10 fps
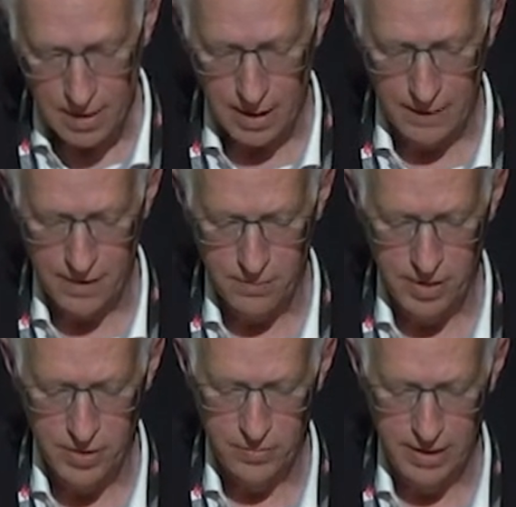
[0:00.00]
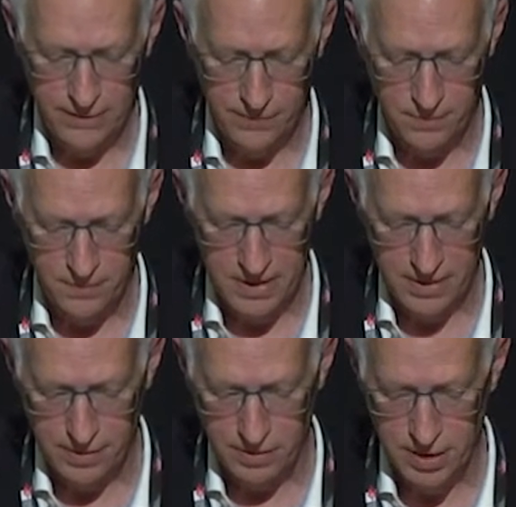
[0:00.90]
and they arose really from
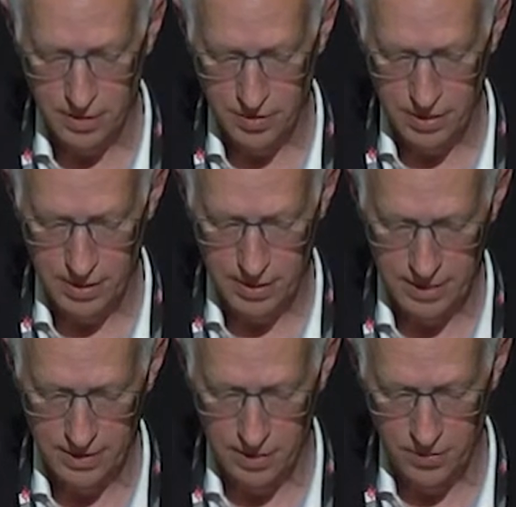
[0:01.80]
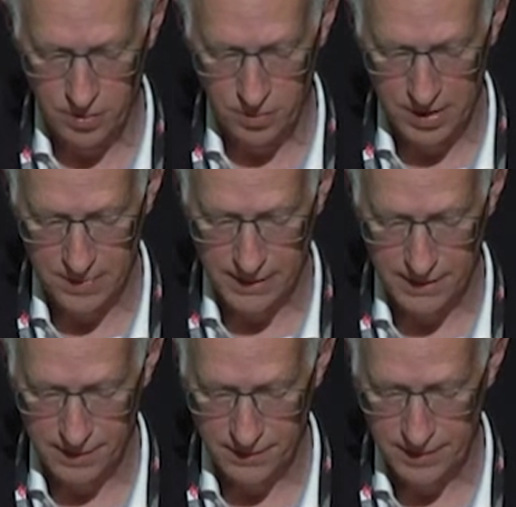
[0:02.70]
material culture and cultural
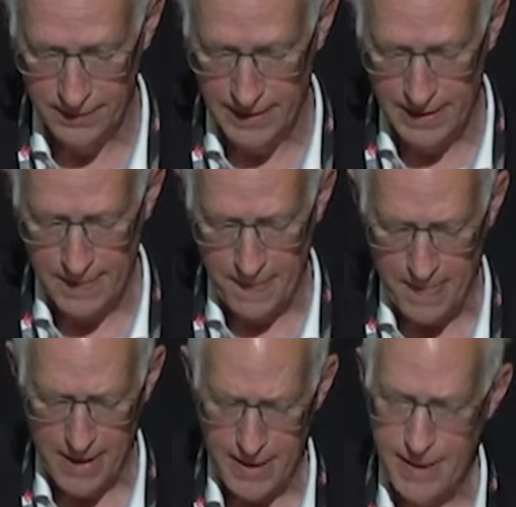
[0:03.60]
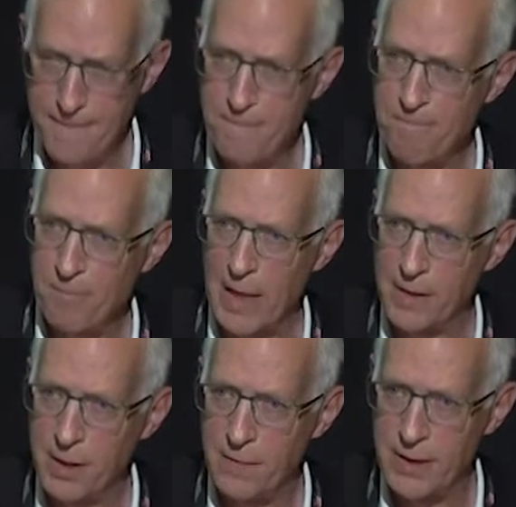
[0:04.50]
perspectives.
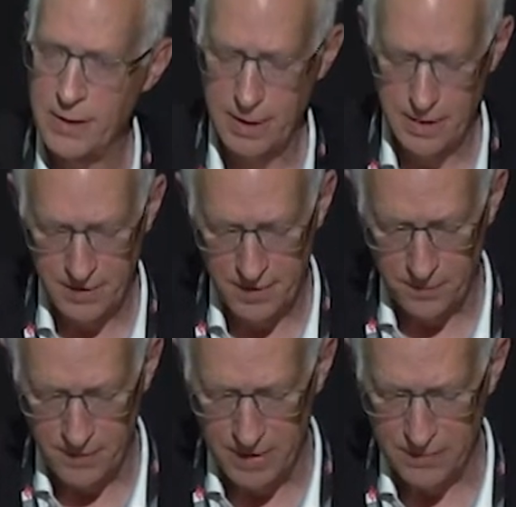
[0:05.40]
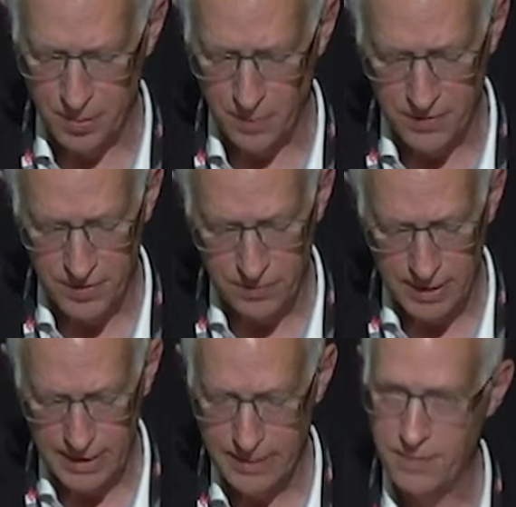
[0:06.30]
And over the years, there have been problems
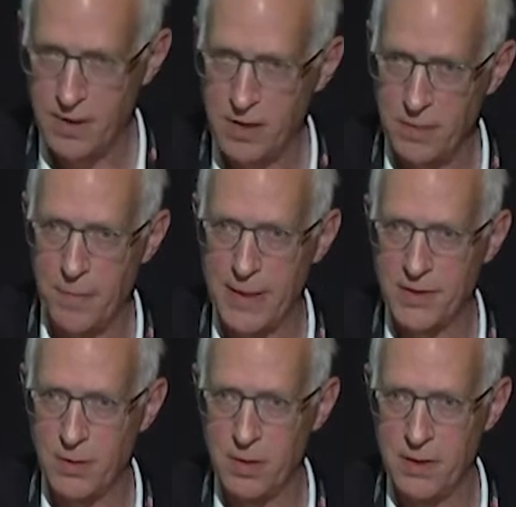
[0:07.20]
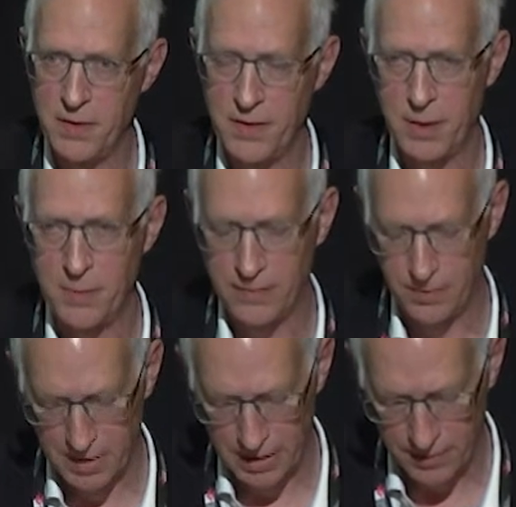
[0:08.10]
really noted by scholars coming
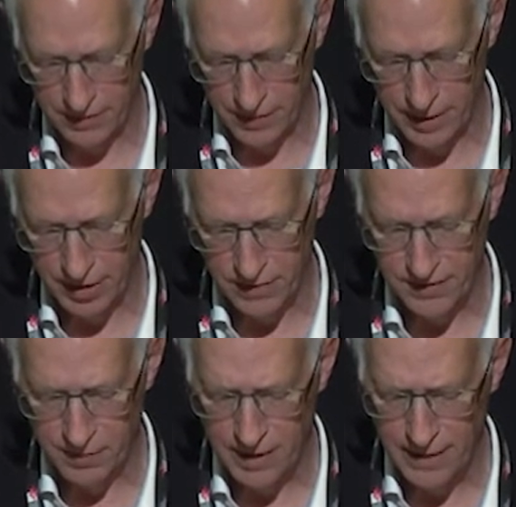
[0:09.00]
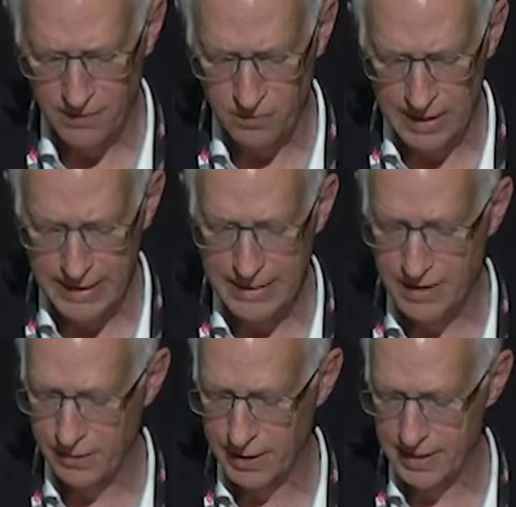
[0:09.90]
from a number of directions that we haven't really
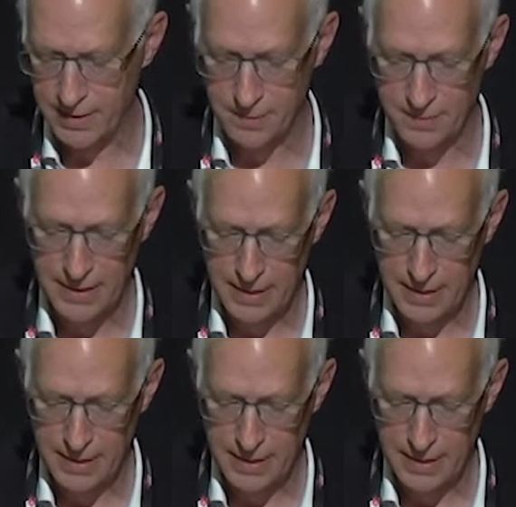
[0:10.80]
integrated them